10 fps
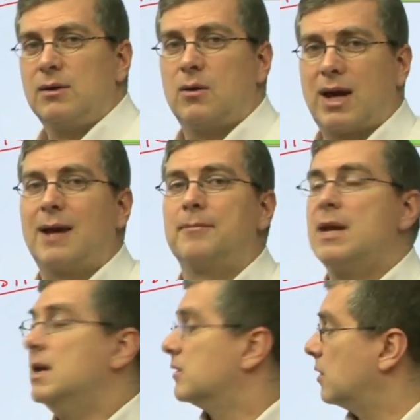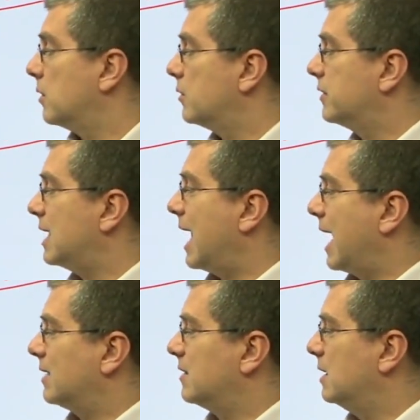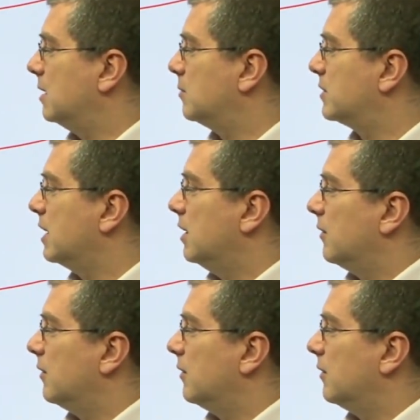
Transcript: Okay? So those are the antonyms,